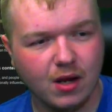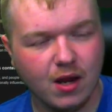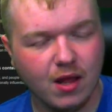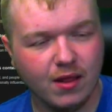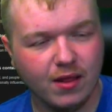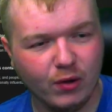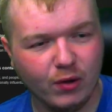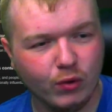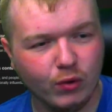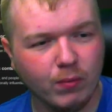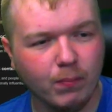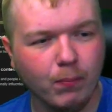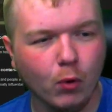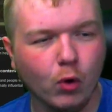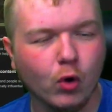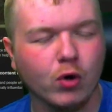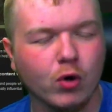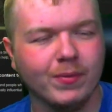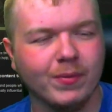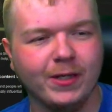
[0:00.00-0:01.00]
they would
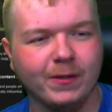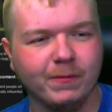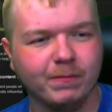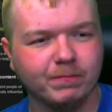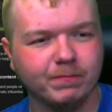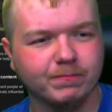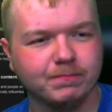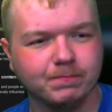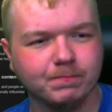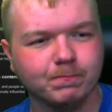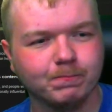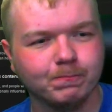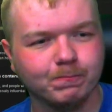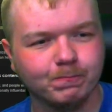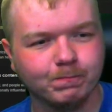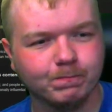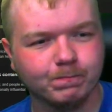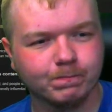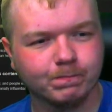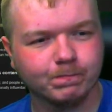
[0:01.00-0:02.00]
bore me.
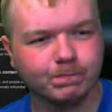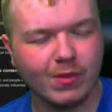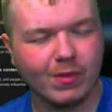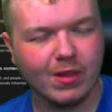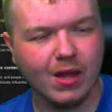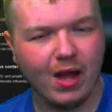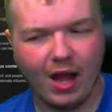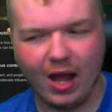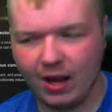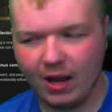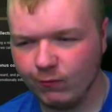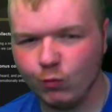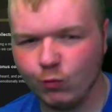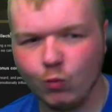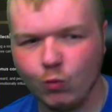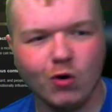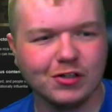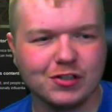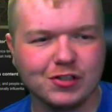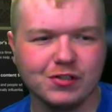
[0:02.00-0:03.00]
I've
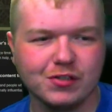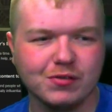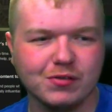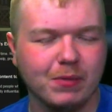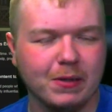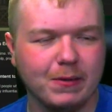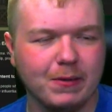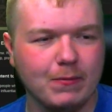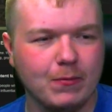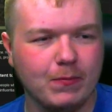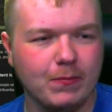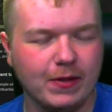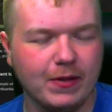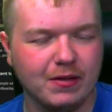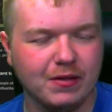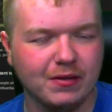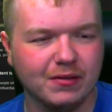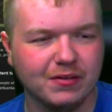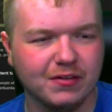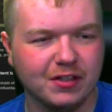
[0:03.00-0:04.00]
watched people play
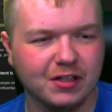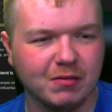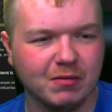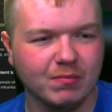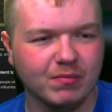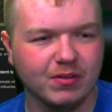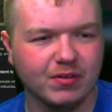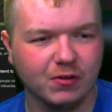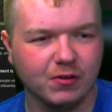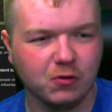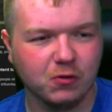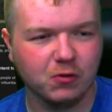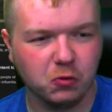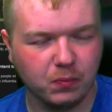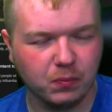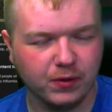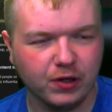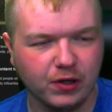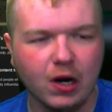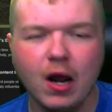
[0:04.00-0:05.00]
The Sims single
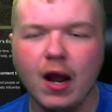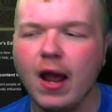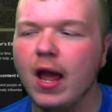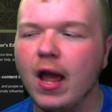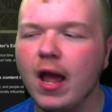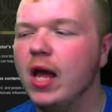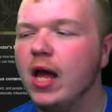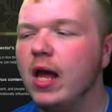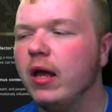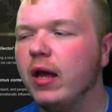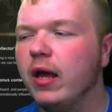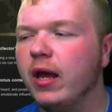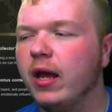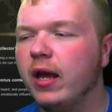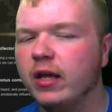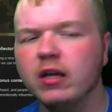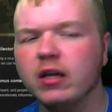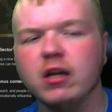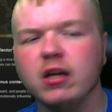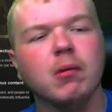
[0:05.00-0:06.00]
player,
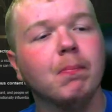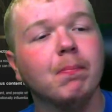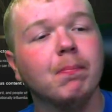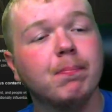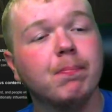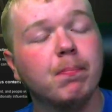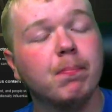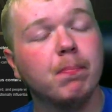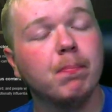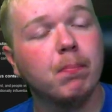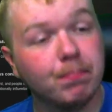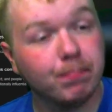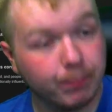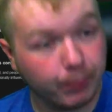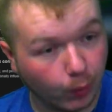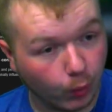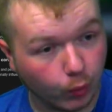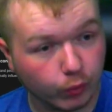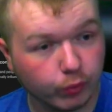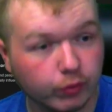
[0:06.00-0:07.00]
and it
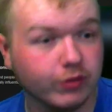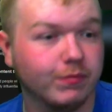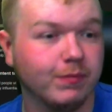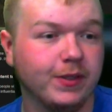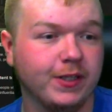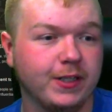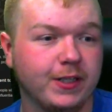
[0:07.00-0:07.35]
bores me.